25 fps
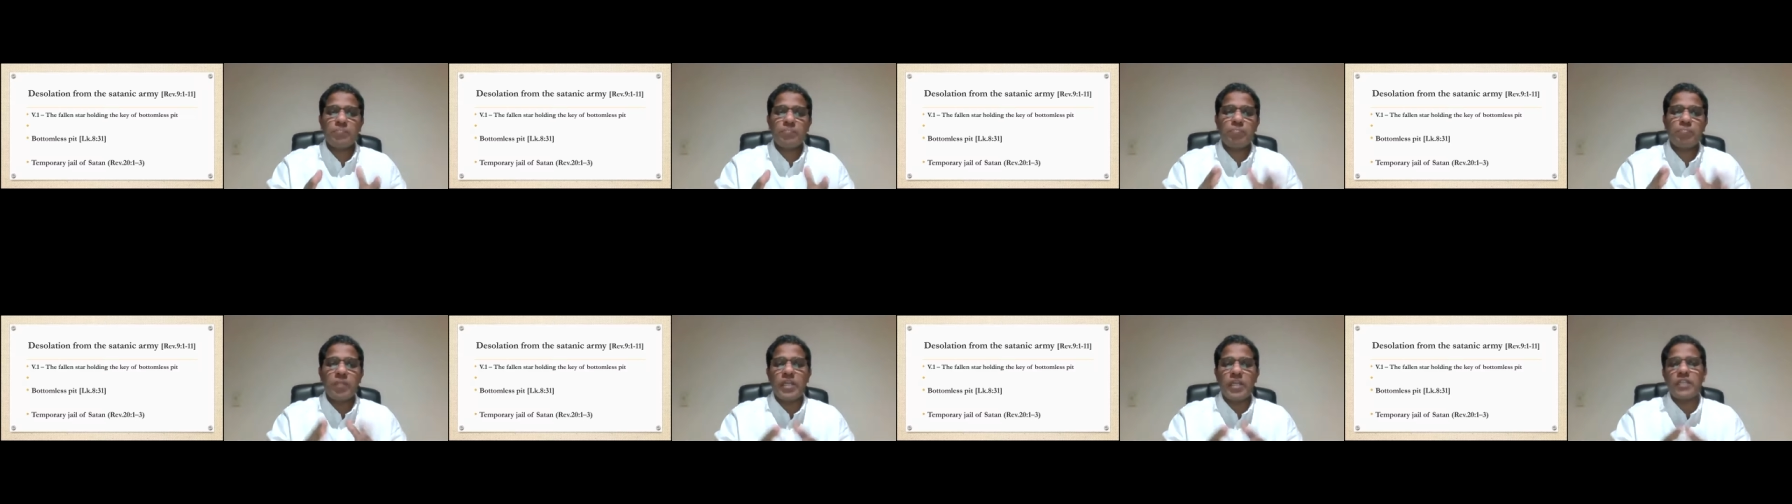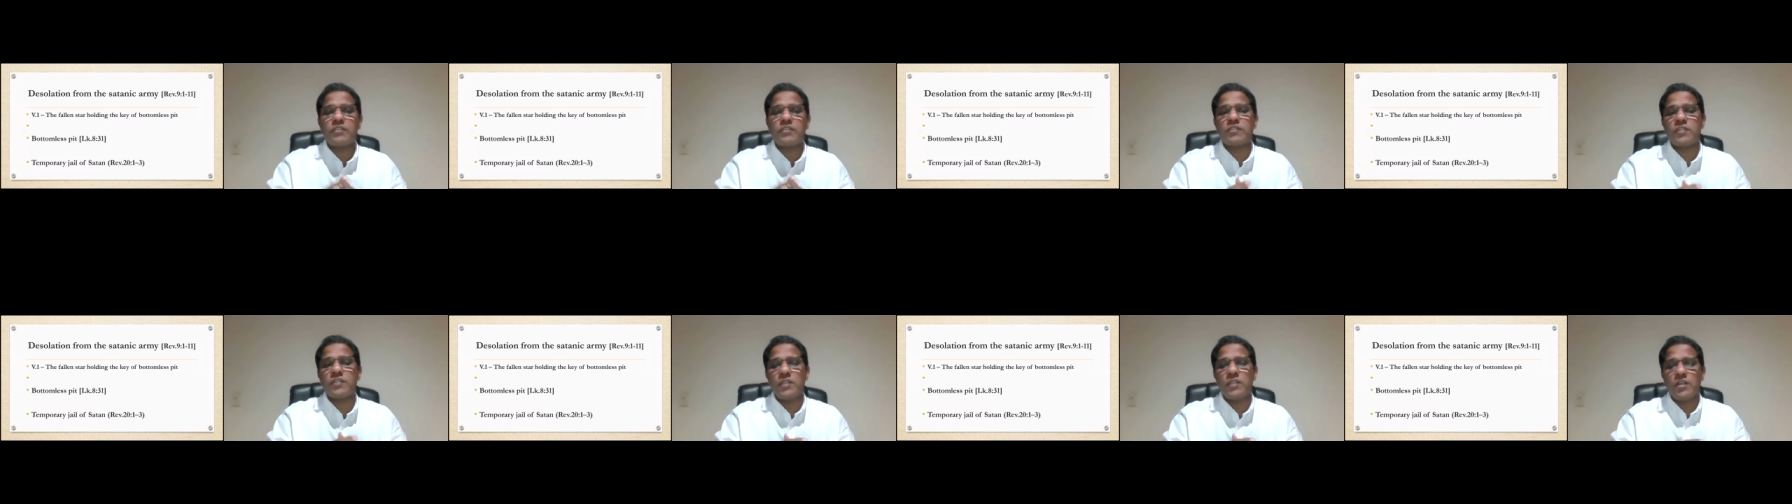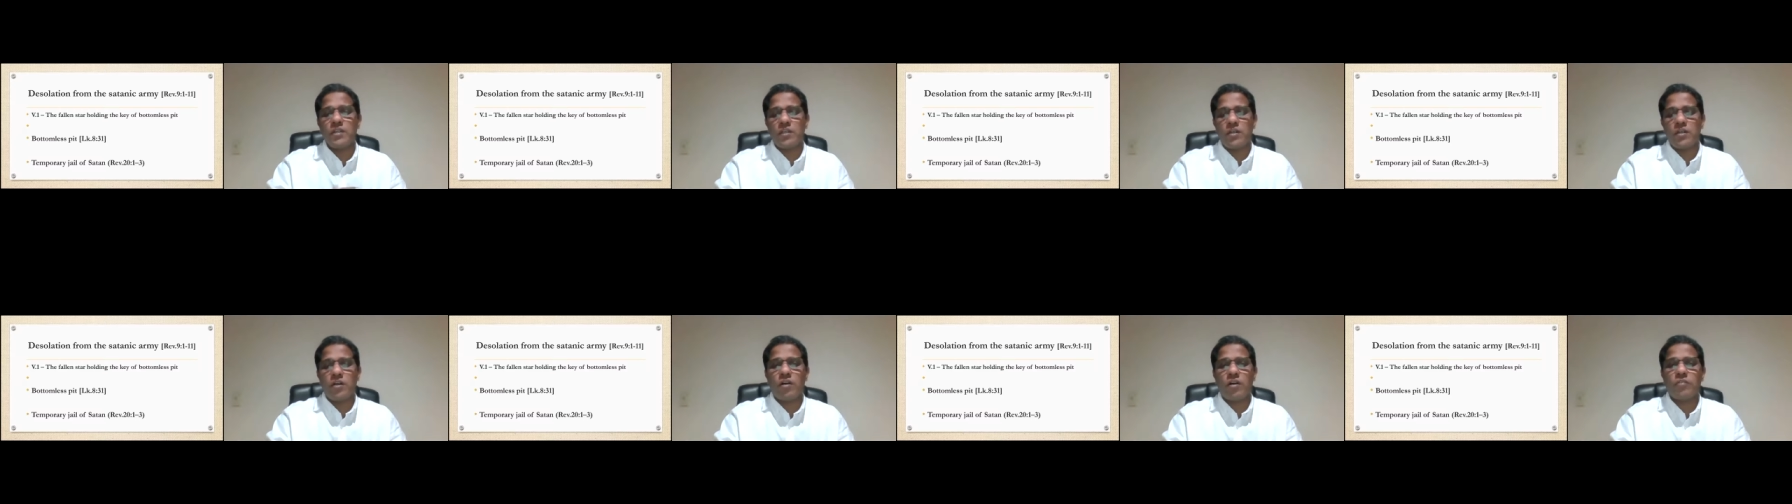place
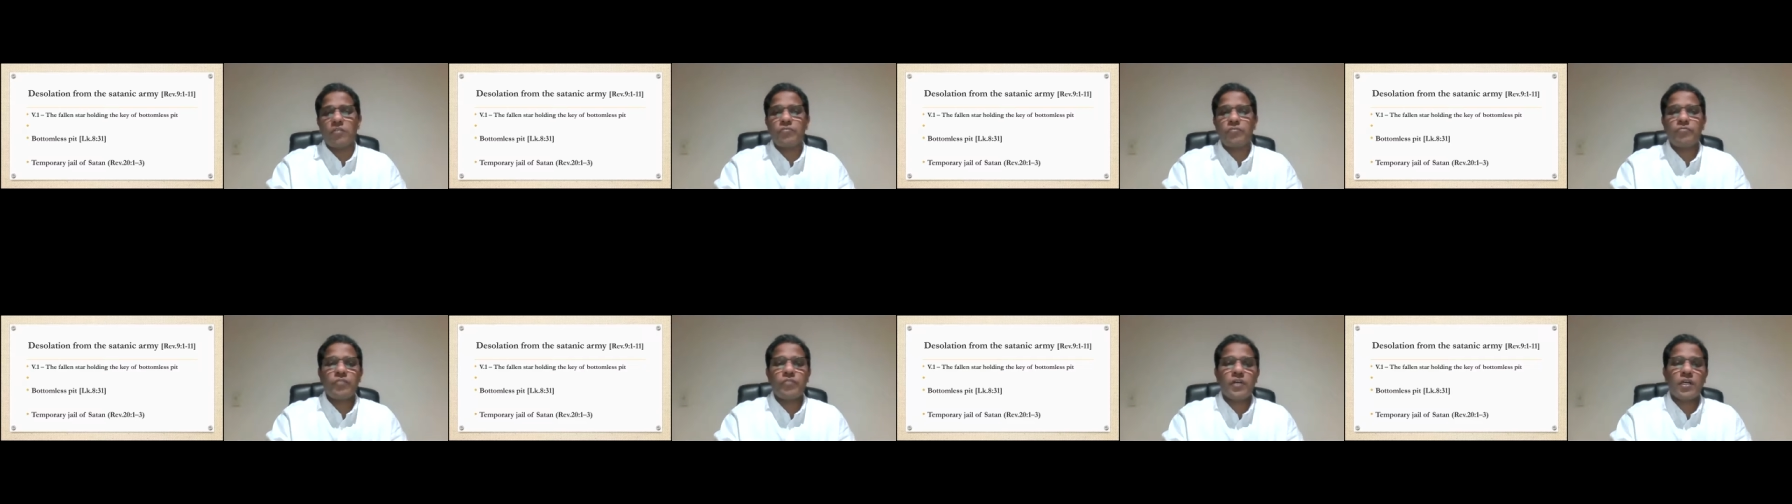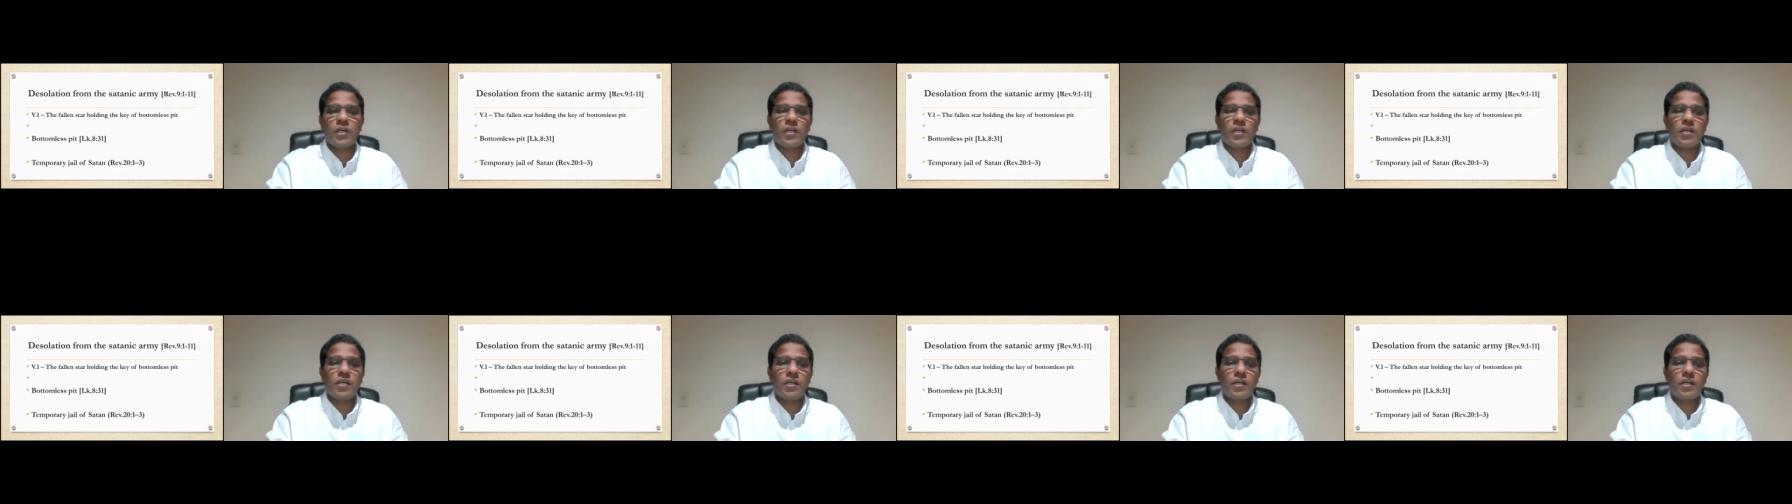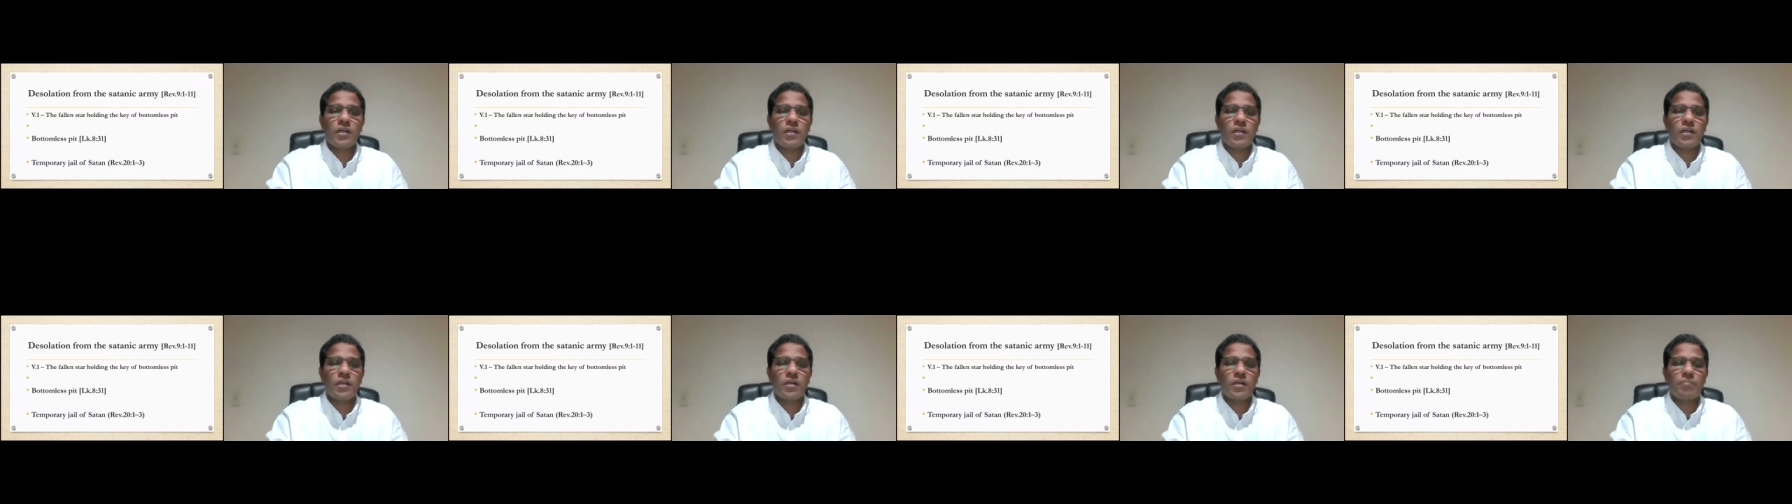of
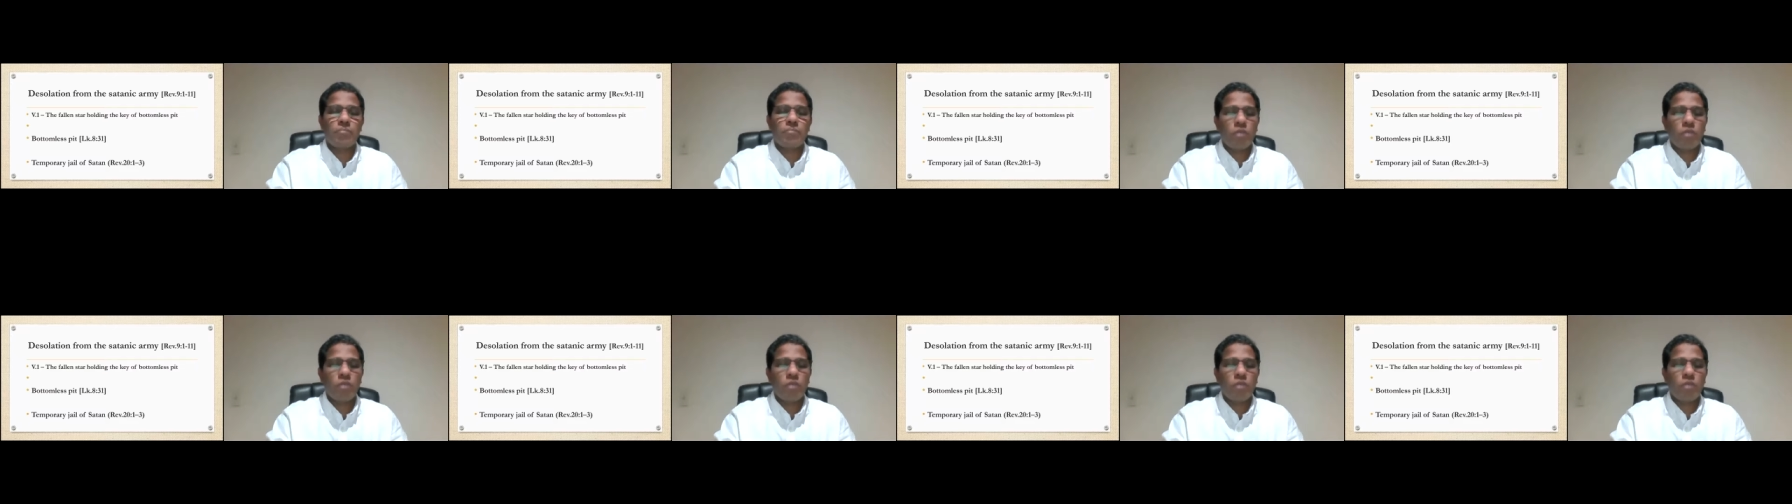uh,